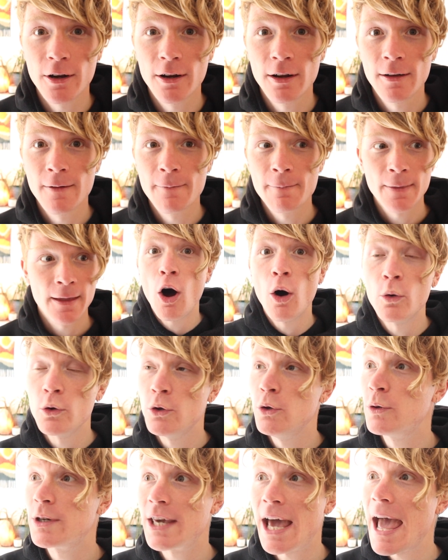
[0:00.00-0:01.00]
cover the whole
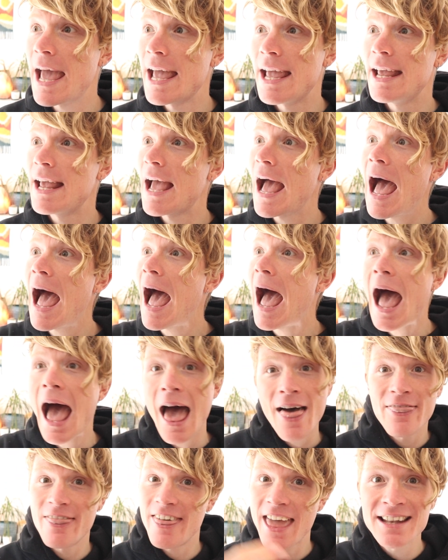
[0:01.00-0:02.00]
UK
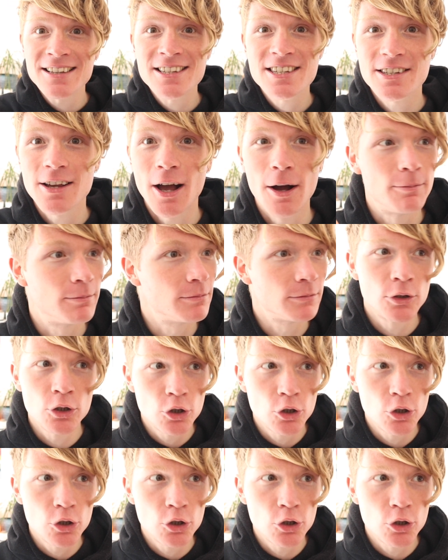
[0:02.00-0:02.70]
and then some,